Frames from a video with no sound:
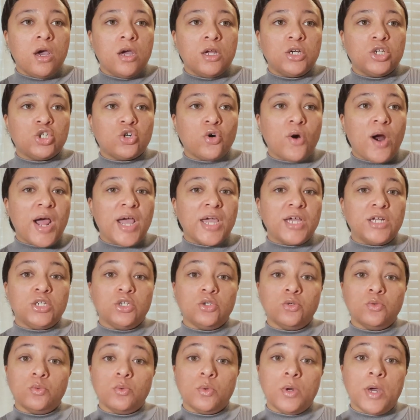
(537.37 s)
trying
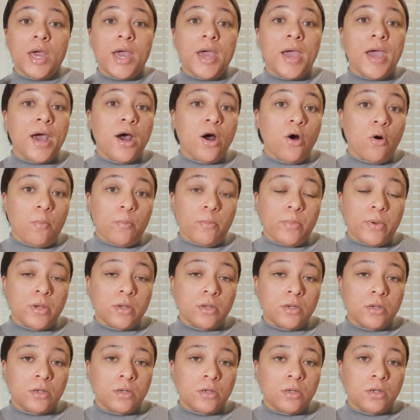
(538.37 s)
to help
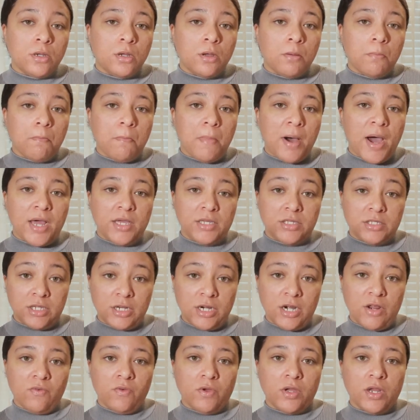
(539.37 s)
my
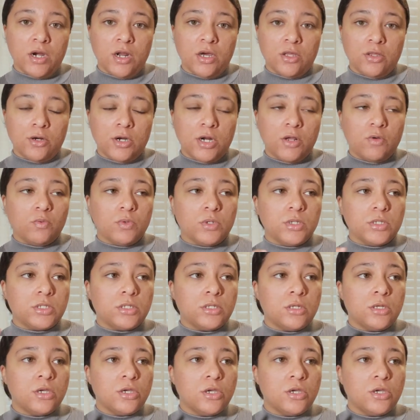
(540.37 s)
significant other. It was